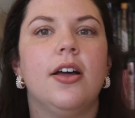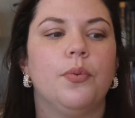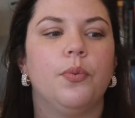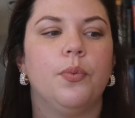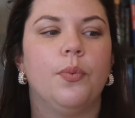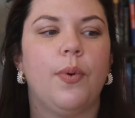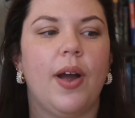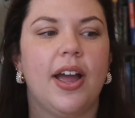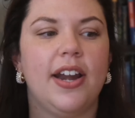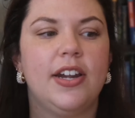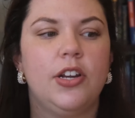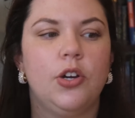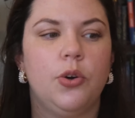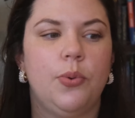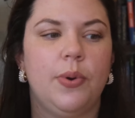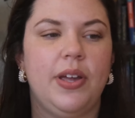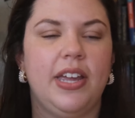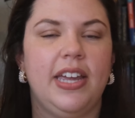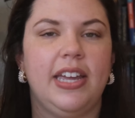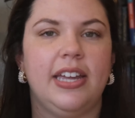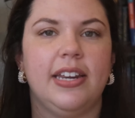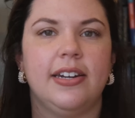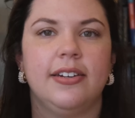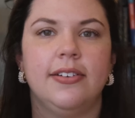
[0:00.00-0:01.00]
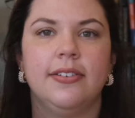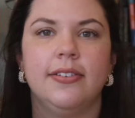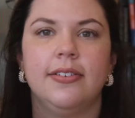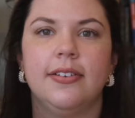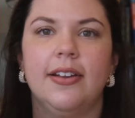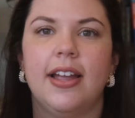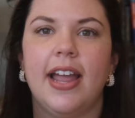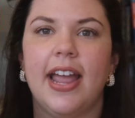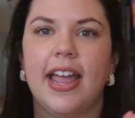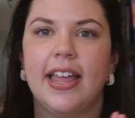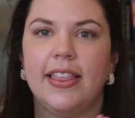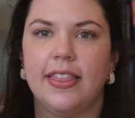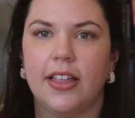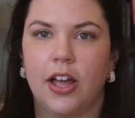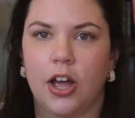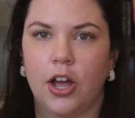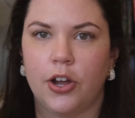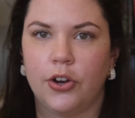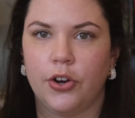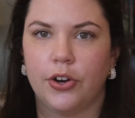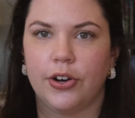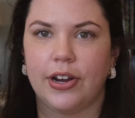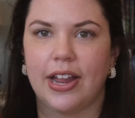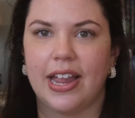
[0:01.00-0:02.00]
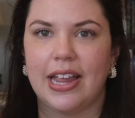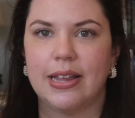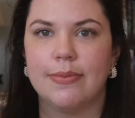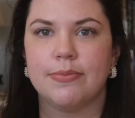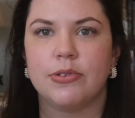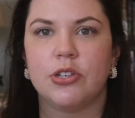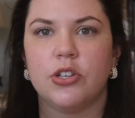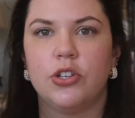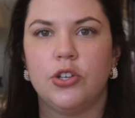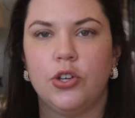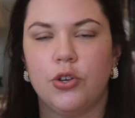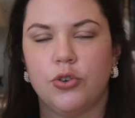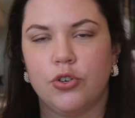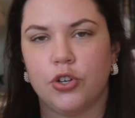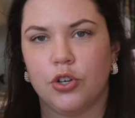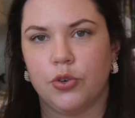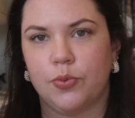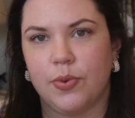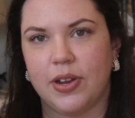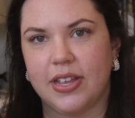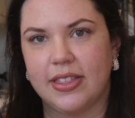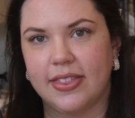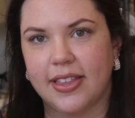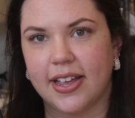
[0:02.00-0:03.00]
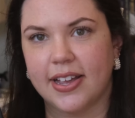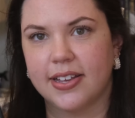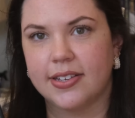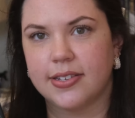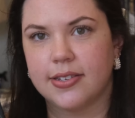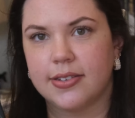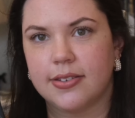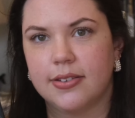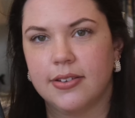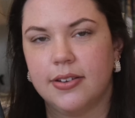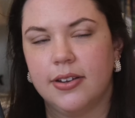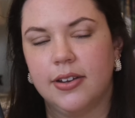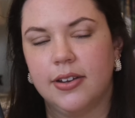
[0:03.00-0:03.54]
Red Queen and The Hunger Games, you should read this.